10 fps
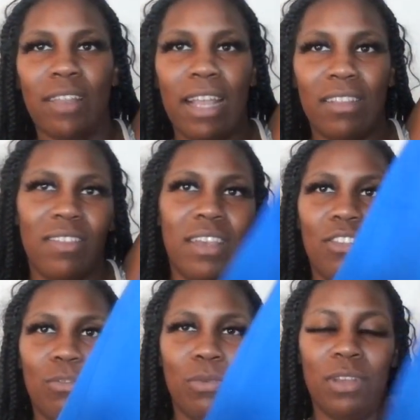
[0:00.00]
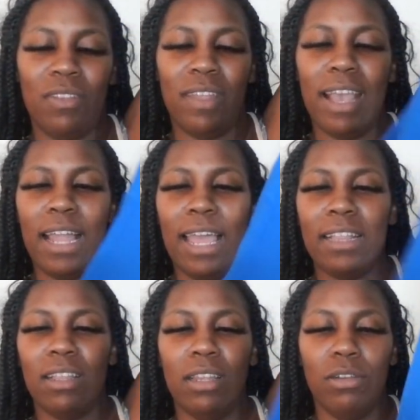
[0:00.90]
like the Sketcher ones. They got, like,
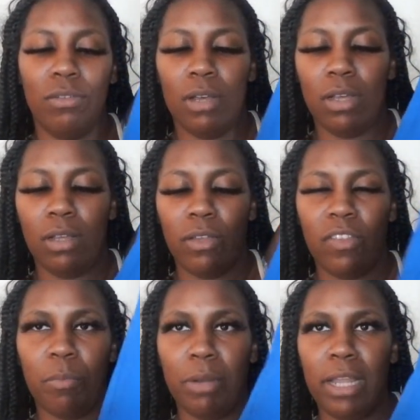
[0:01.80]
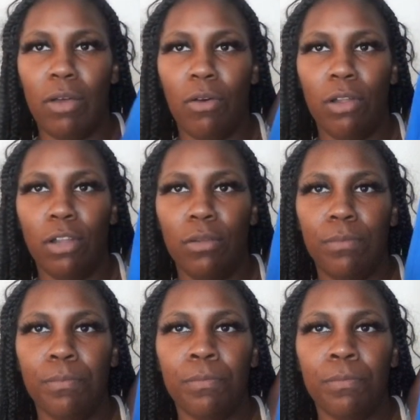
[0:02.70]
the little uh split on them.